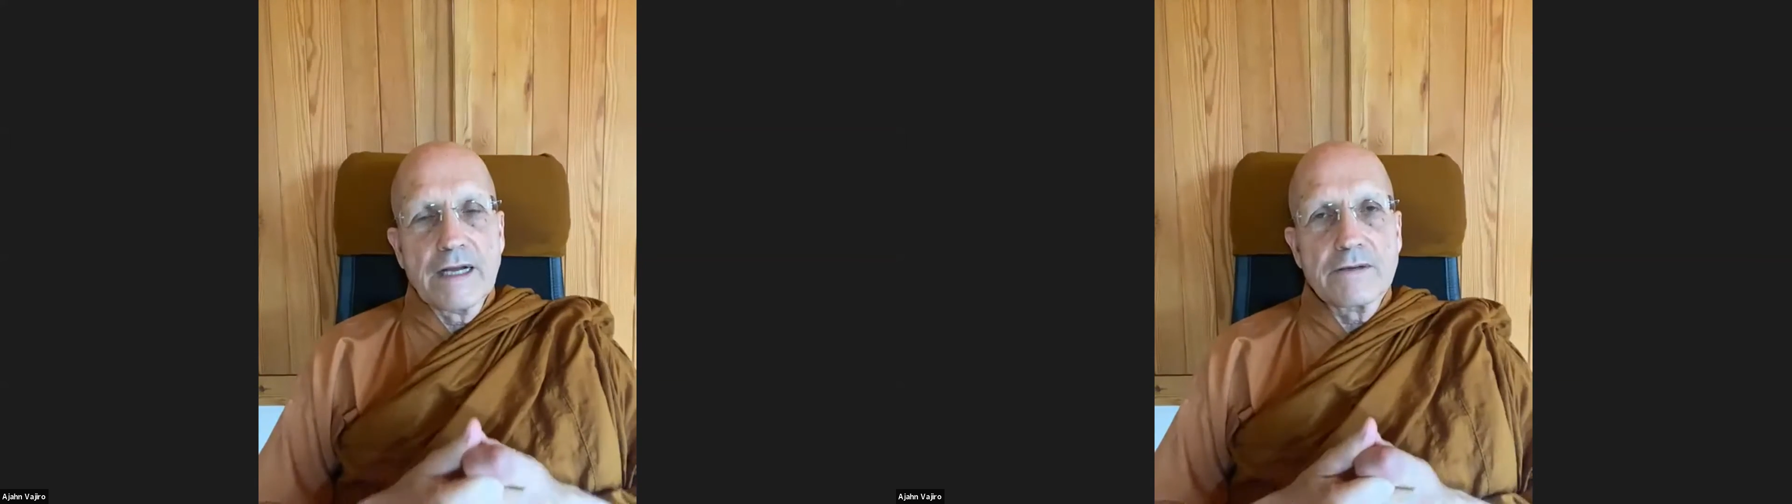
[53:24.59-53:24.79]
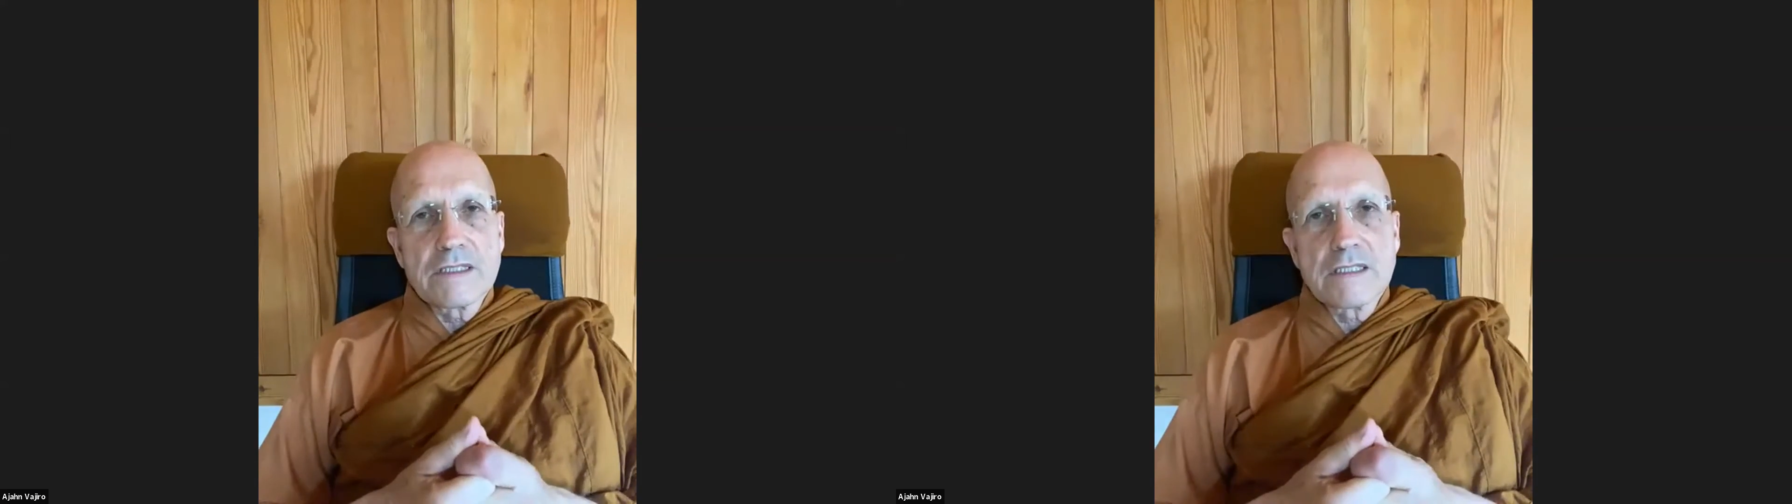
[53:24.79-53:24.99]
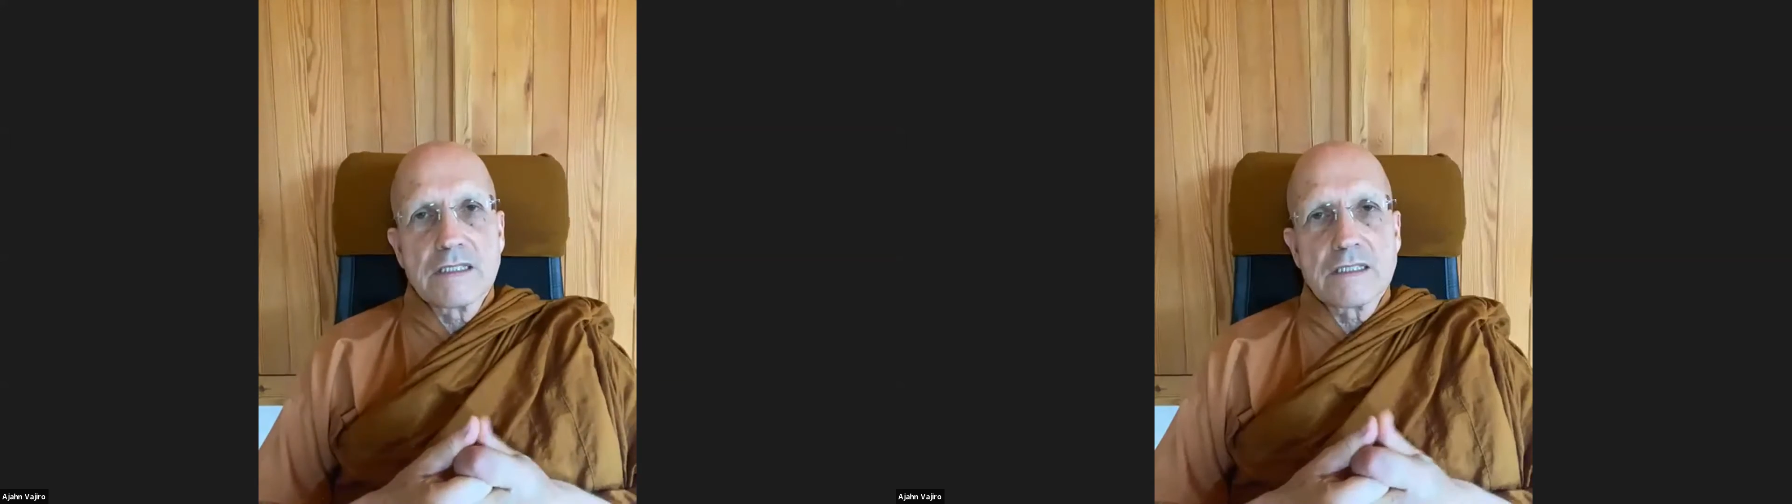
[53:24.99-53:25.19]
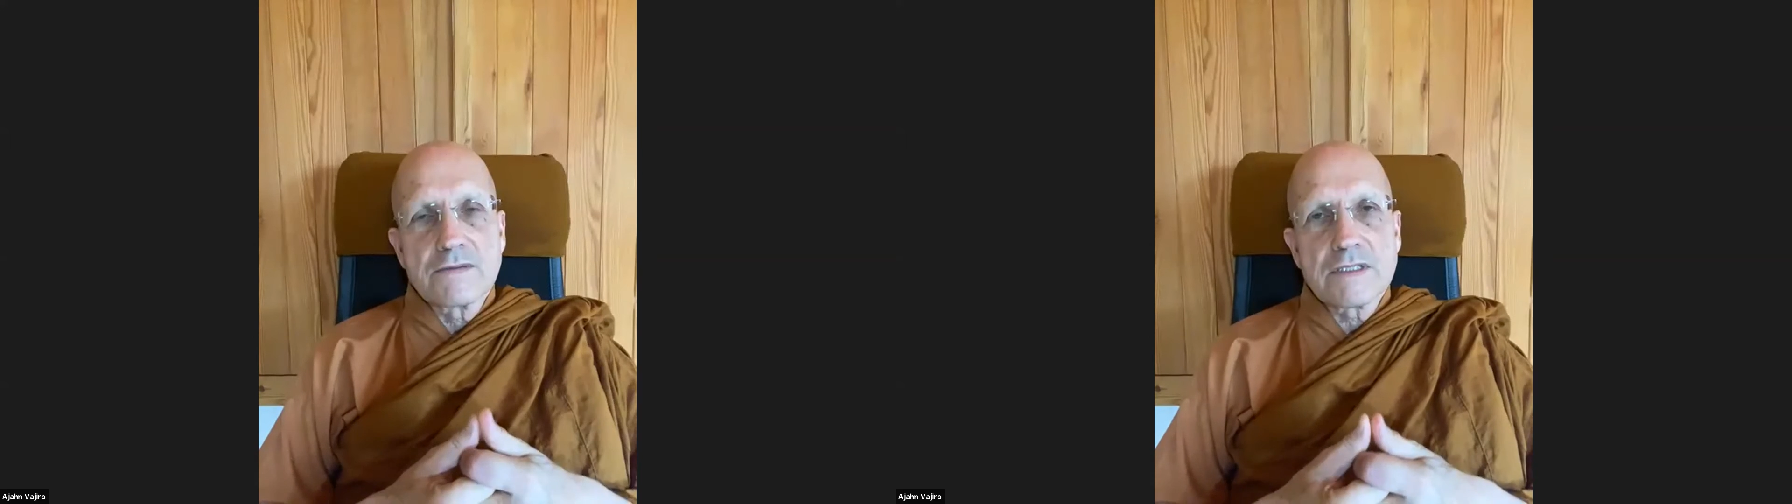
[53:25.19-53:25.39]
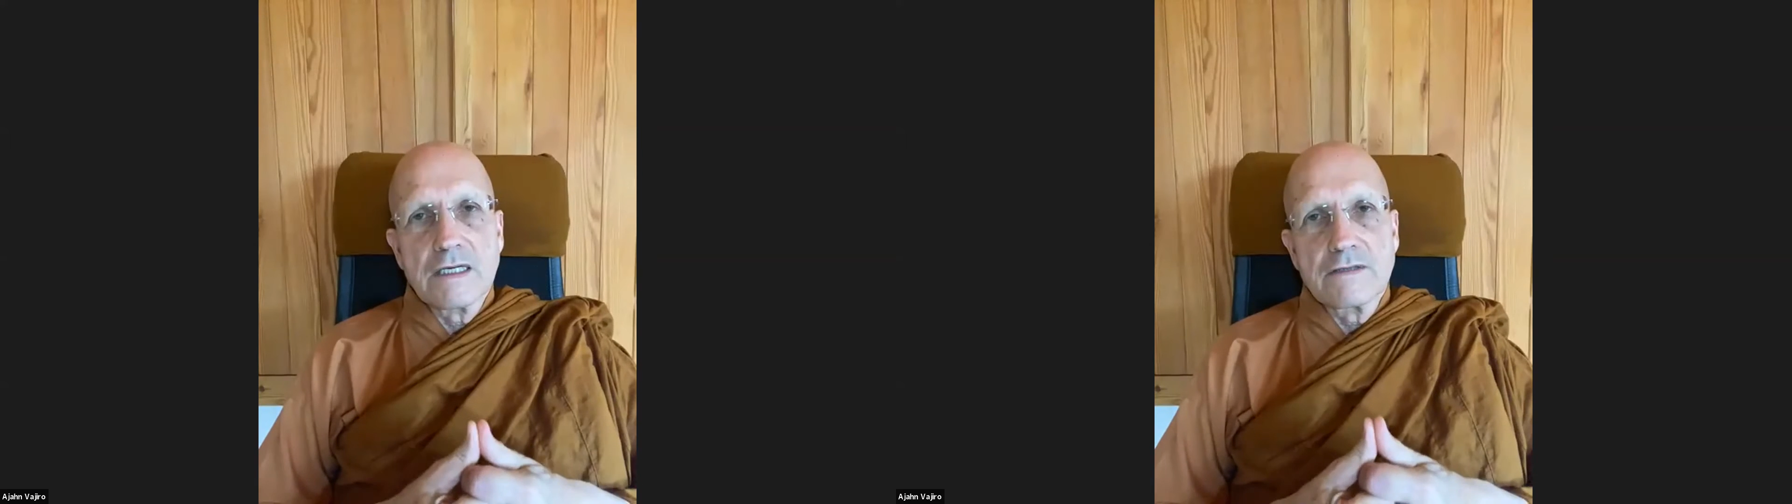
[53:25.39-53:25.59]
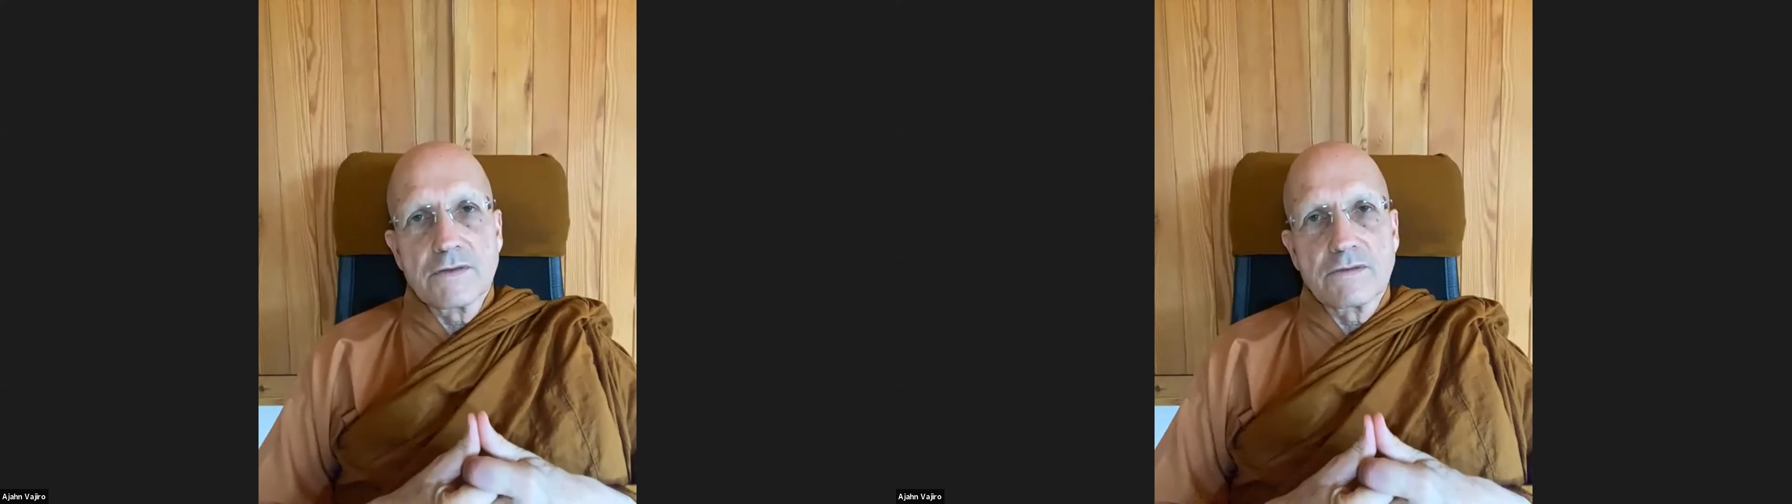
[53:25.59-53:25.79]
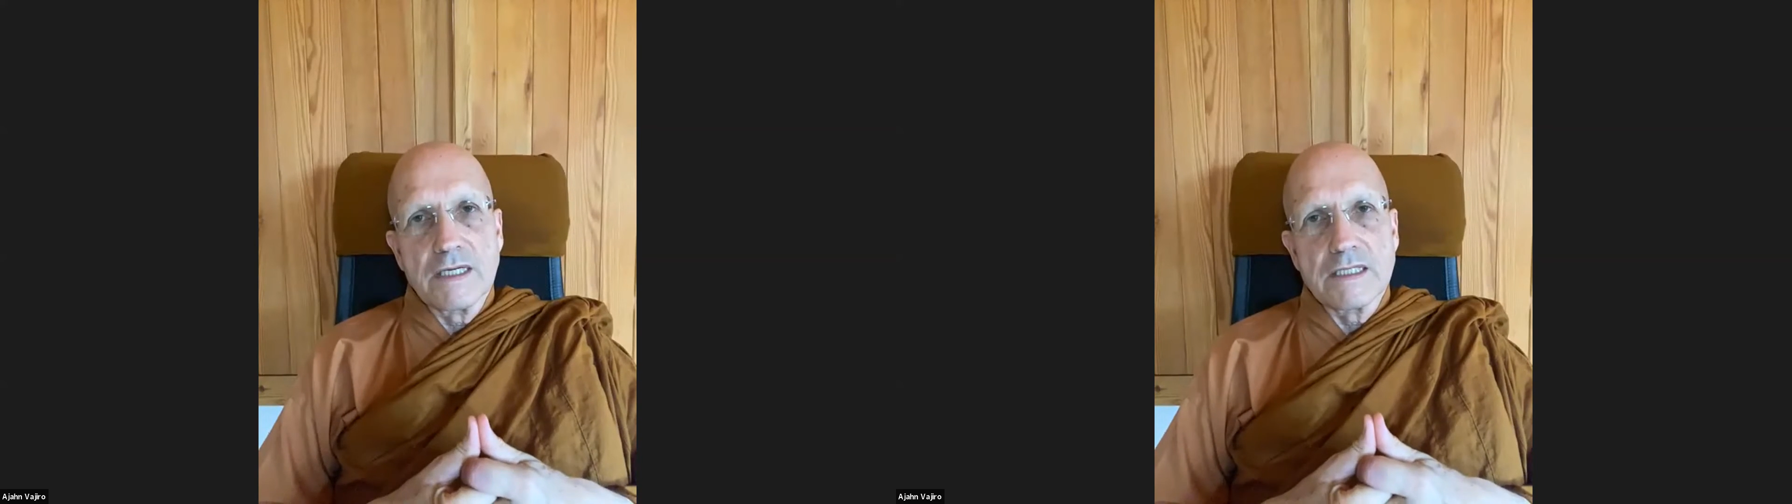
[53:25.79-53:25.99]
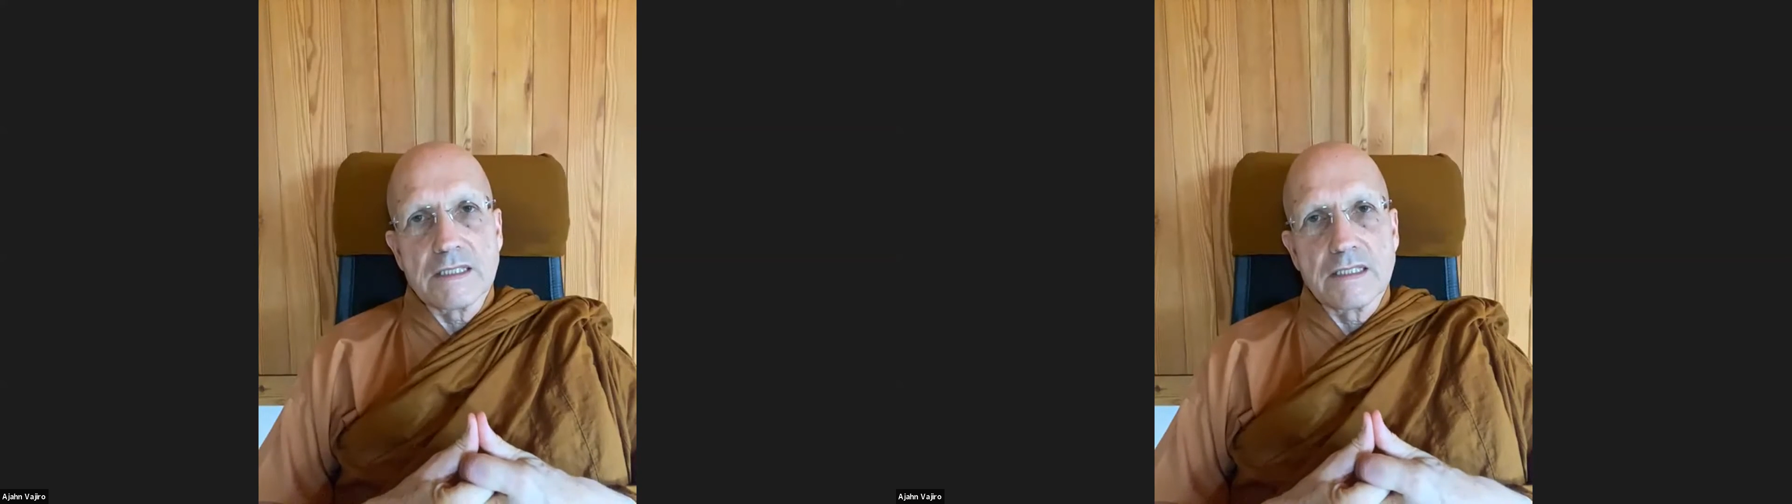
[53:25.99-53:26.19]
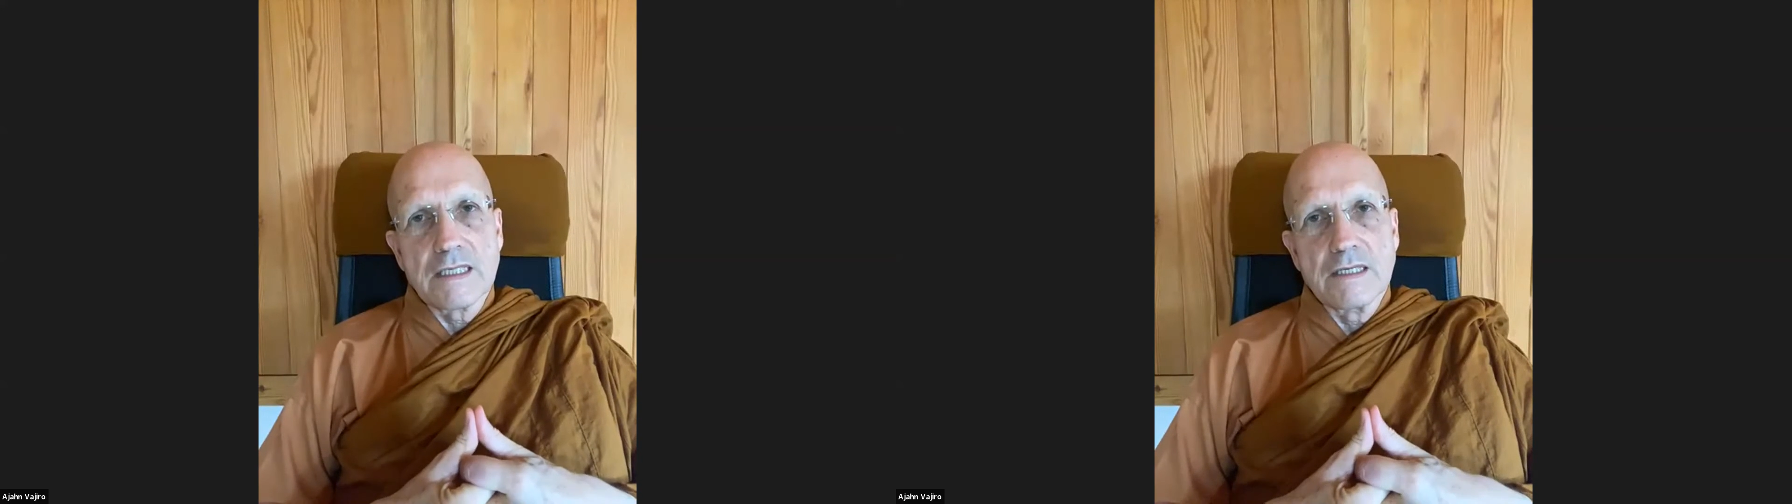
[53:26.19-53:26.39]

the sense of self arises,